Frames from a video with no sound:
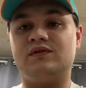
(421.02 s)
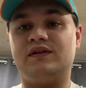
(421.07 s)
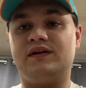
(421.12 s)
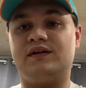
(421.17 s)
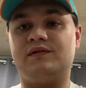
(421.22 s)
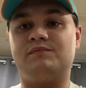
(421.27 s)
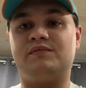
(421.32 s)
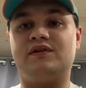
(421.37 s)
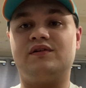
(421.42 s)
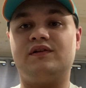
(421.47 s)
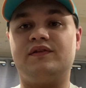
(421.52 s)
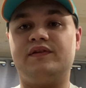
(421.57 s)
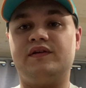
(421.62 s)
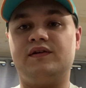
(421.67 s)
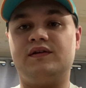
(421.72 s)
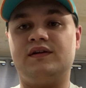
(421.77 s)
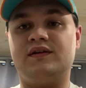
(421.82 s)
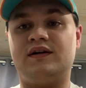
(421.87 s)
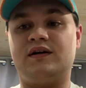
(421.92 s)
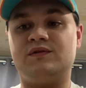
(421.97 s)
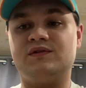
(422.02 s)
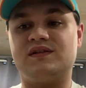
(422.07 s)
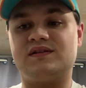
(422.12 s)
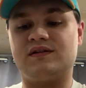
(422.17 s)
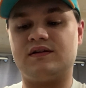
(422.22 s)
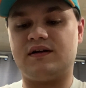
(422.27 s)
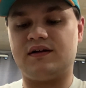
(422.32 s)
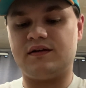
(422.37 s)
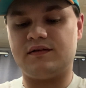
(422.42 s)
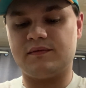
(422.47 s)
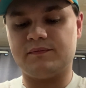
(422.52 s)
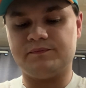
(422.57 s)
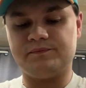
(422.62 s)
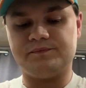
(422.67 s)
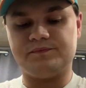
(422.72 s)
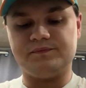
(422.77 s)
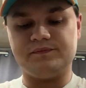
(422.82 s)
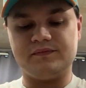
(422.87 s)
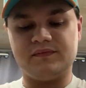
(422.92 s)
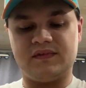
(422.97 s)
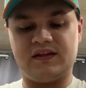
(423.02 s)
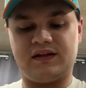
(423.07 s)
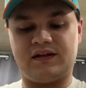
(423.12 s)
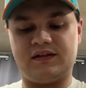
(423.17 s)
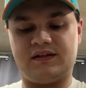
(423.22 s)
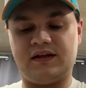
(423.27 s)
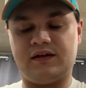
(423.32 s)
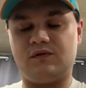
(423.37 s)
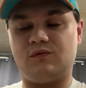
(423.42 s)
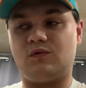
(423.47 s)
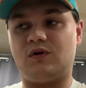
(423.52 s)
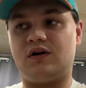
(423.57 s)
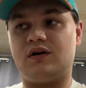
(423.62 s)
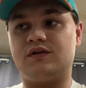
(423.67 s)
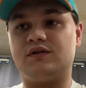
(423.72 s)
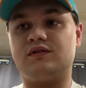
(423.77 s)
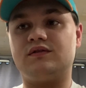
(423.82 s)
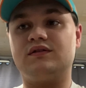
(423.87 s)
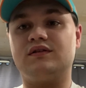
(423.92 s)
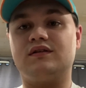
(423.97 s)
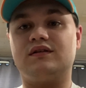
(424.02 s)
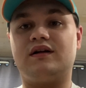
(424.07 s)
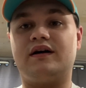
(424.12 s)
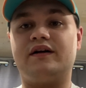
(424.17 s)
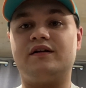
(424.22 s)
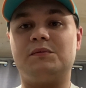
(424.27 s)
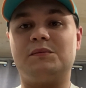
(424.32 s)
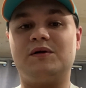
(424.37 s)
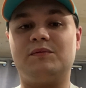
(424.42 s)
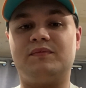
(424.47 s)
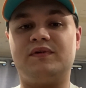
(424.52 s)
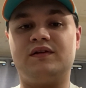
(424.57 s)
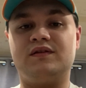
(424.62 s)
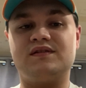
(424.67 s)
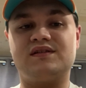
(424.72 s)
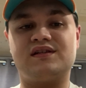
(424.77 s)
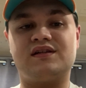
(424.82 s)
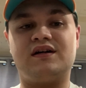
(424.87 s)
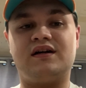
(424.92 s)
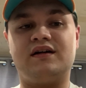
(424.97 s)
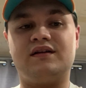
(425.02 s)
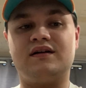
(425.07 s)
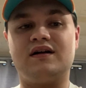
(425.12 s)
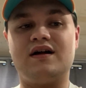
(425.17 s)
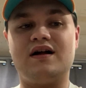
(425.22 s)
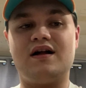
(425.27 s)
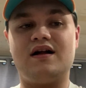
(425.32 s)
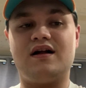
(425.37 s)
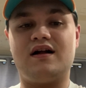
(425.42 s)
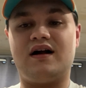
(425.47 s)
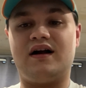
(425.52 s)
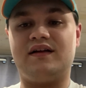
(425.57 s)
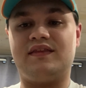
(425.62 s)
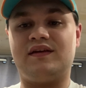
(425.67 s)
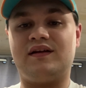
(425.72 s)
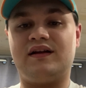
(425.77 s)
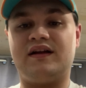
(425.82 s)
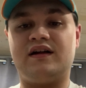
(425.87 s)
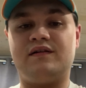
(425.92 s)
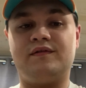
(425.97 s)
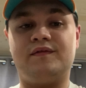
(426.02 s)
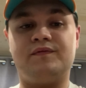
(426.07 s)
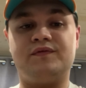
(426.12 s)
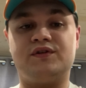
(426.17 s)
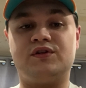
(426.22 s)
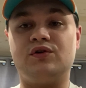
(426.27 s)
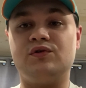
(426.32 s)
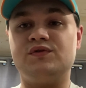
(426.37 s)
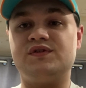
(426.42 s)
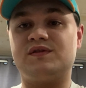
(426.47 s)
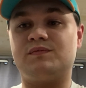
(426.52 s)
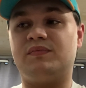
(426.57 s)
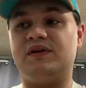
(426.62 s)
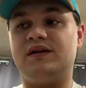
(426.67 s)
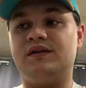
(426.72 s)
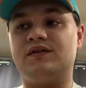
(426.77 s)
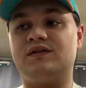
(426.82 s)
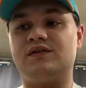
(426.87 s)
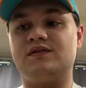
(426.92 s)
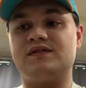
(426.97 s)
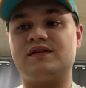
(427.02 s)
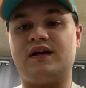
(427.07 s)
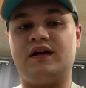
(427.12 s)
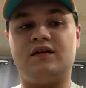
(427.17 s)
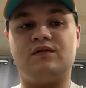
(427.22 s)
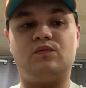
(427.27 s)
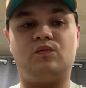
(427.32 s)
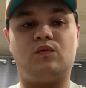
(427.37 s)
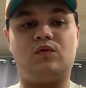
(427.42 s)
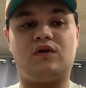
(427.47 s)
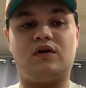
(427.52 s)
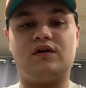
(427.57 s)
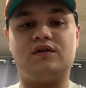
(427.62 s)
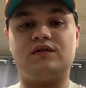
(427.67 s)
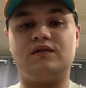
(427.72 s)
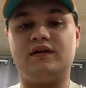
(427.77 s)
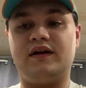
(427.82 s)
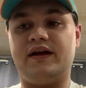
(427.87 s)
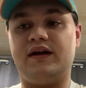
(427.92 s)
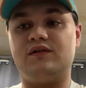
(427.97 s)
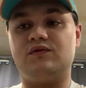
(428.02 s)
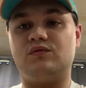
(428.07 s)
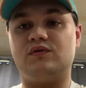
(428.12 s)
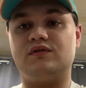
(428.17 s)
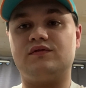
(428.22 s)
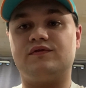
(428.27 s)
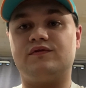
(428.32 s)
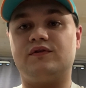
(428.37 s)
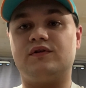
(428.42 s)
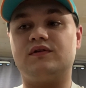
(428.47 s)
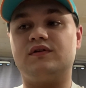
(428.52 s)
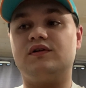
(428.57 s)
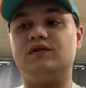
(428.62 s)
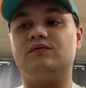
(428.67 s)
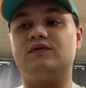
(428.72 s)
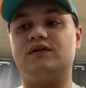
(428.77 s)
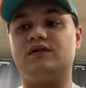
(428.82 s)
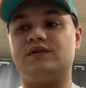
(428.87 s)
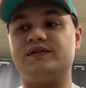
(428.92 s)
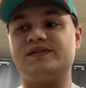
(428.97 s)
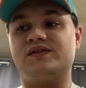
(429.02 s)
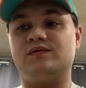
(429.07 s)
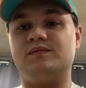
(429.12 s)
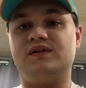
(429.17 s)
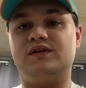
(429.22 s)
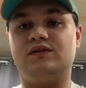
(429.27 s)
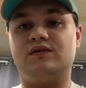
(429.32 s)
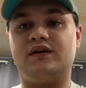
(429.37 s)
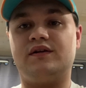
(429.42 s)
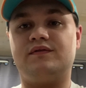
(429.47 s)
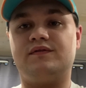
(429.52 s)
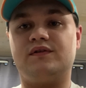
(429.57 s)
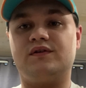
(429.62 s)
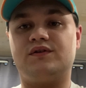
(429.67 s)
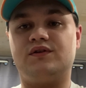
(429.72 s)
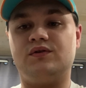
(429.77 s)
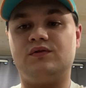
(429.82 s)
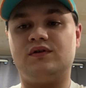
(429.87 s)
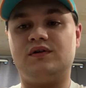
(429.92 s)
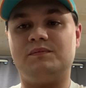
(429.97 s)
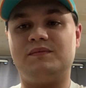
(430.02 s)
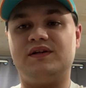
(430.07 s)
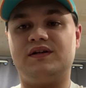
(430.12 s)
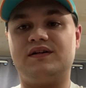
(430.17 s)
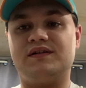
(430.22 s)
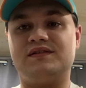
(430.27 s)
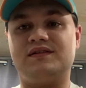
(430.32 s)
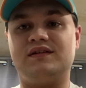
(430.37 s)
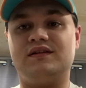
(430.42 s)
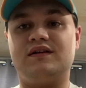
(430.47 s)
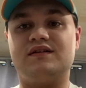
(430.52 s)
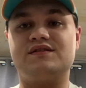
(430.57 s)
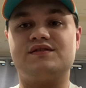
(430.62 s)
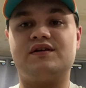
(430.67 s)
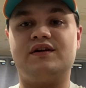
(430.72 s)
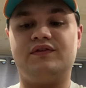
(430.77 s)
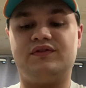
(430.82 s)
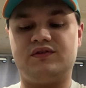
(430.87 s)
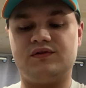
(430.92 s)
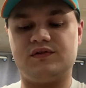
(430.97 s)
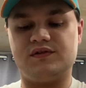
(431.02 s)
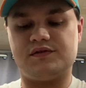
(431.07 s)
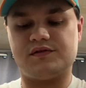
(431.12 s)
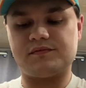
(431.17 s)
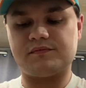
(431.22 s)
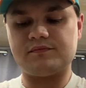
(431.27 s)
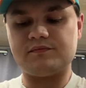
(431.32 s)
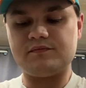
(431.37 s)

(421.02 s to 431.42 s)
they could put on the outside. They could take Waddle, line him up inside. I think having 2 speeders and Waddle and Will Fuller would also be great for Tua, because he does like those